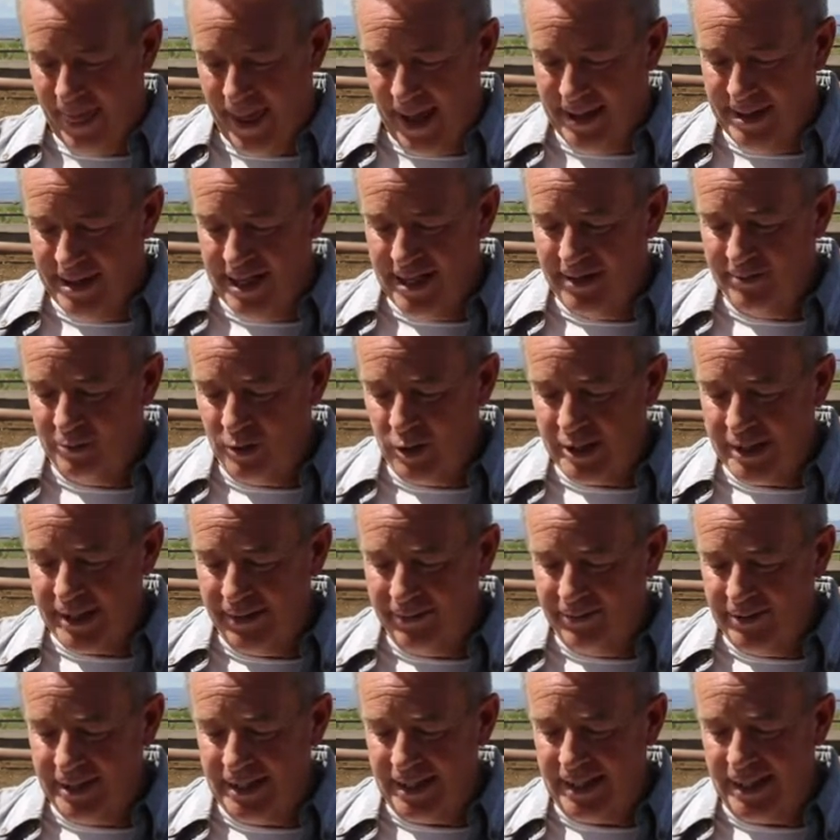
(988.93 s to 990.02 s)
And then in verse
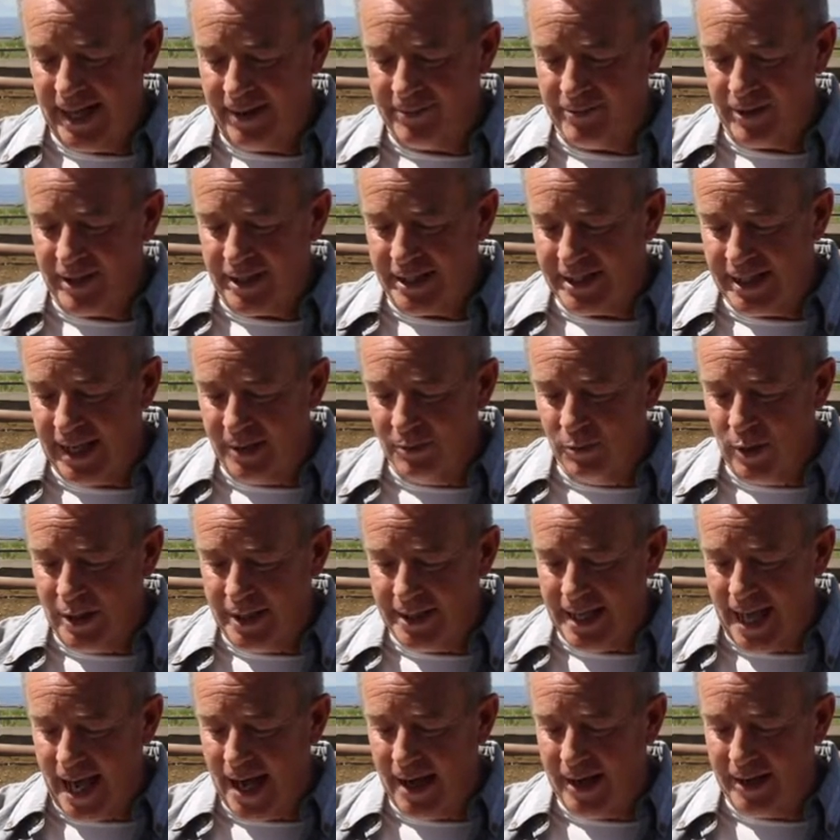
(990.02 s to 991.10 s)
17, after the sun went
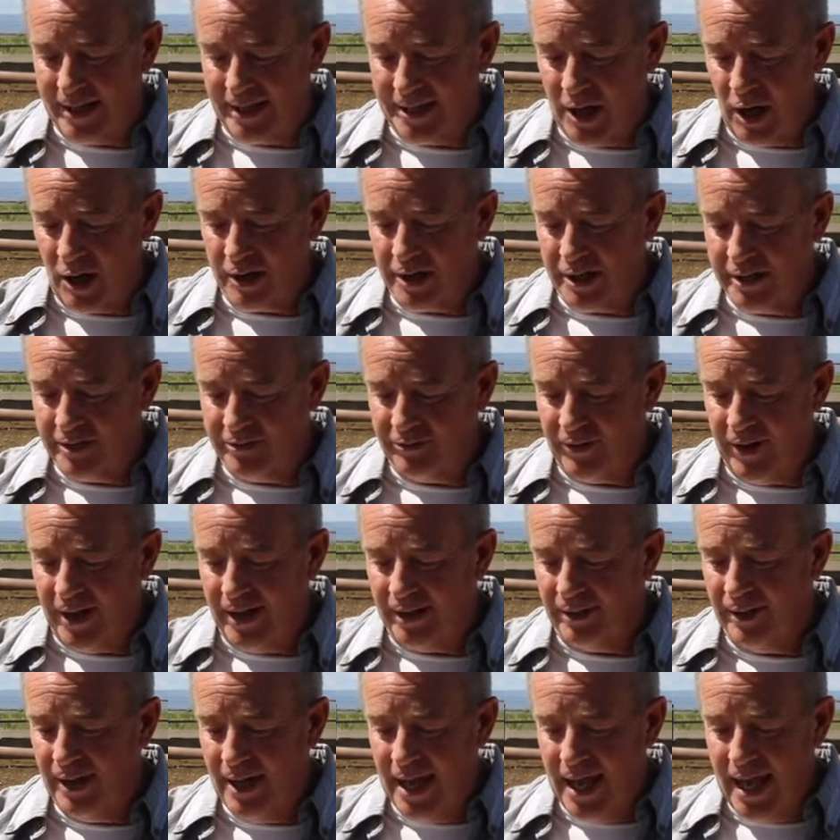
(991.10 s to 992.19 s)
down and darkness
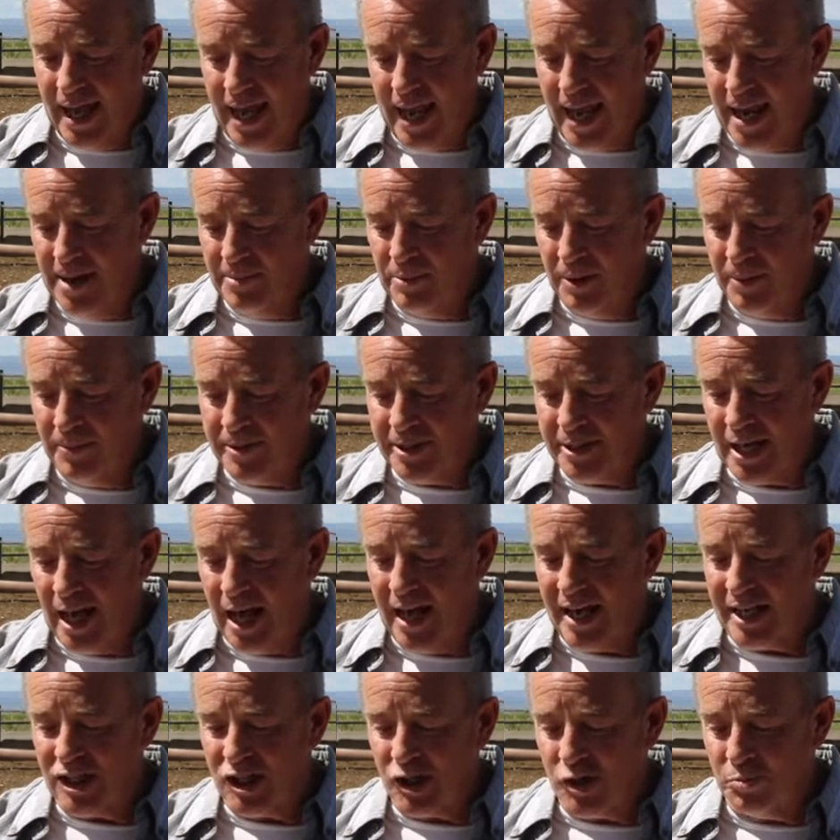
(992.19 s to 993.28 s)
fell, Abram
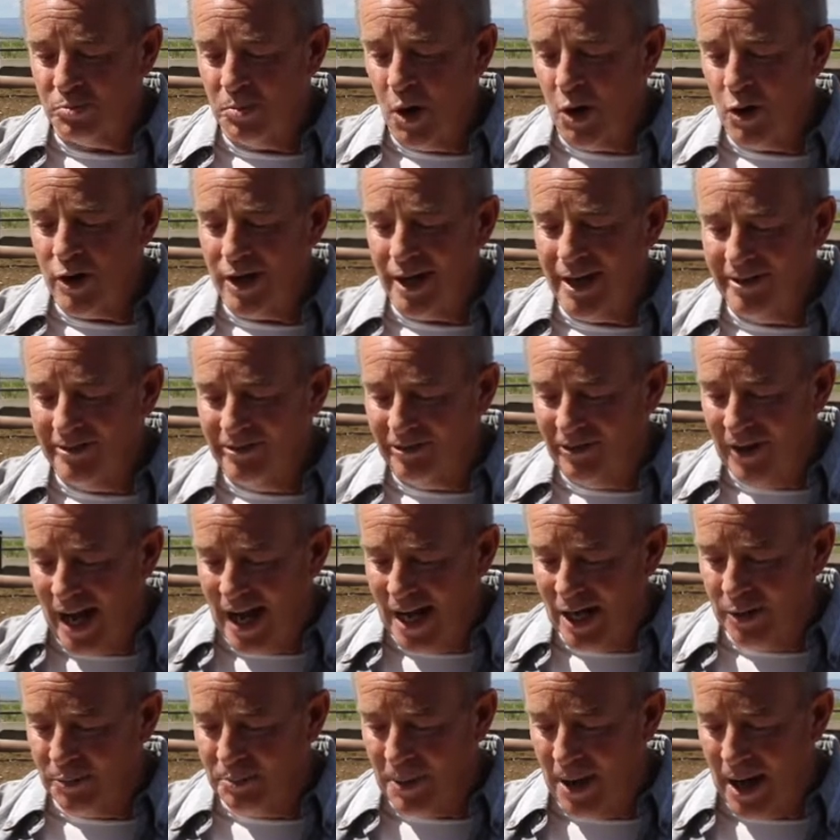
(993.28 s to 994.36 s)
saw a smoking
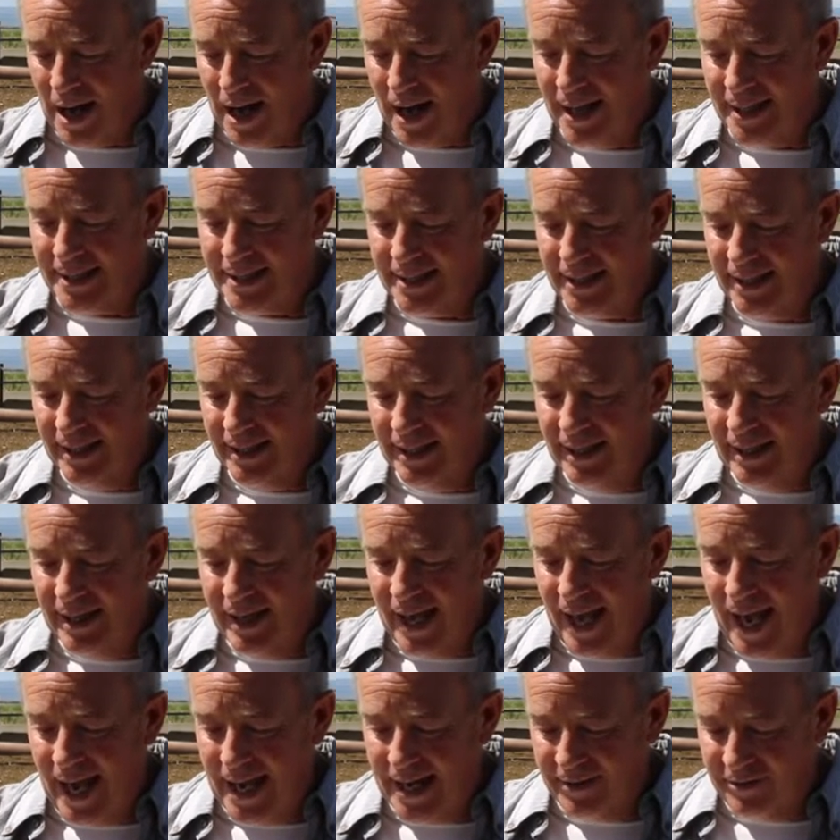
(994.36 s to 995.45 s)
fire pot
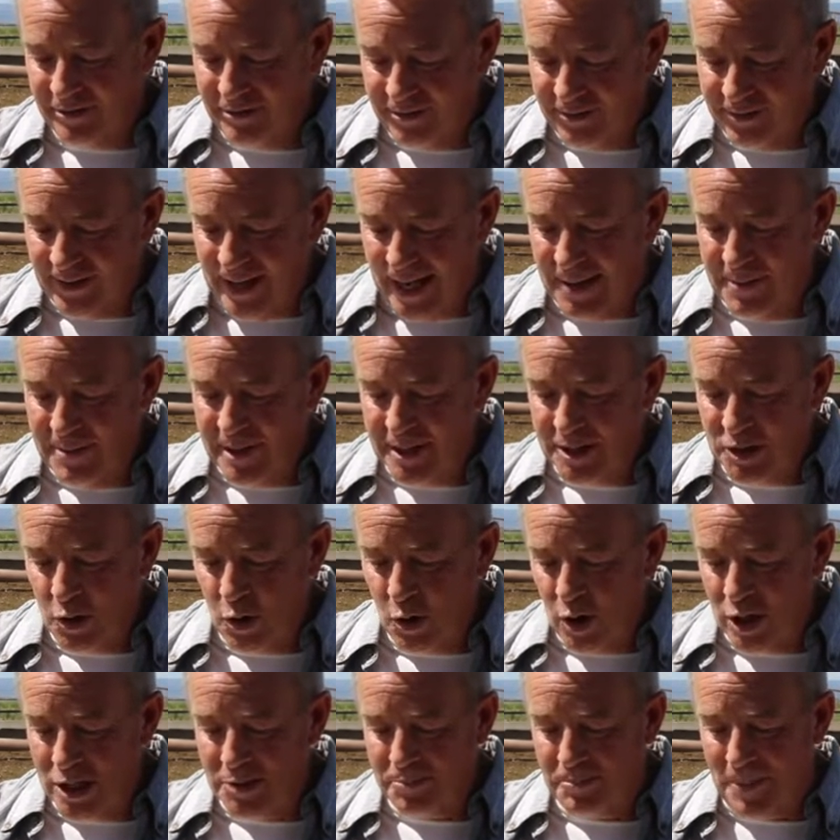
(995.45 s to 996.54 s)
and a flaming
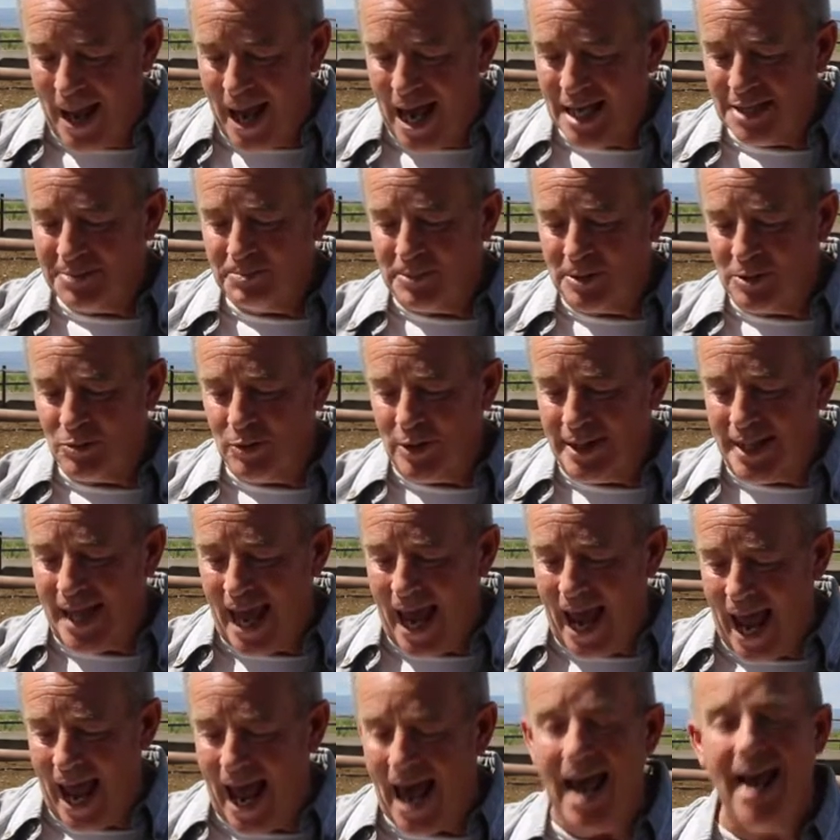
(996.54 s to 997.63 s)
torch pass between the
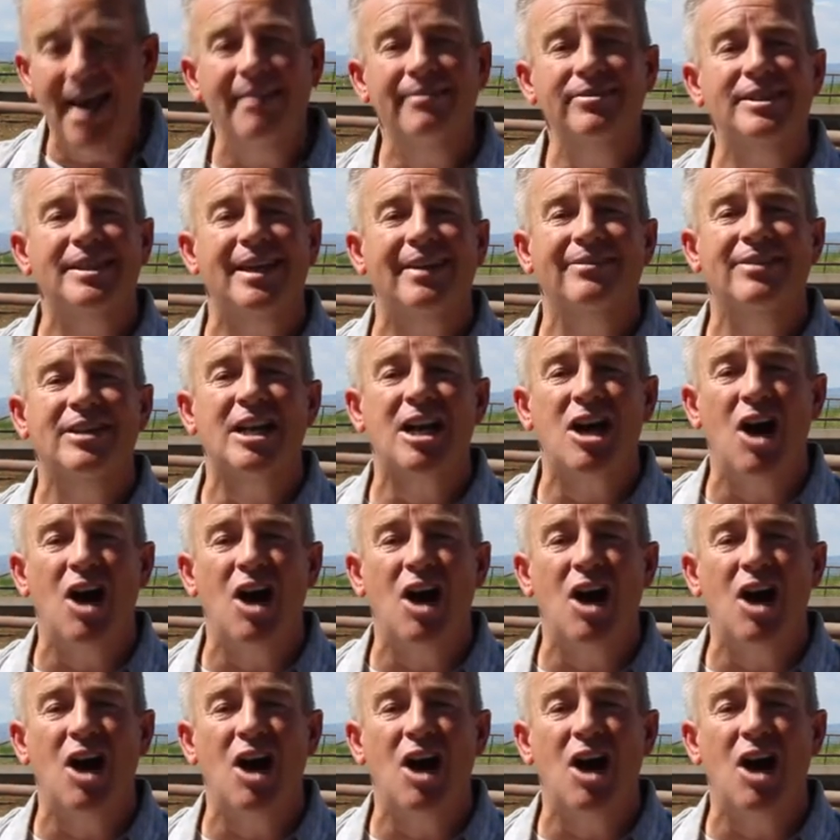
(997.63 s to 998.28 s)
halves of the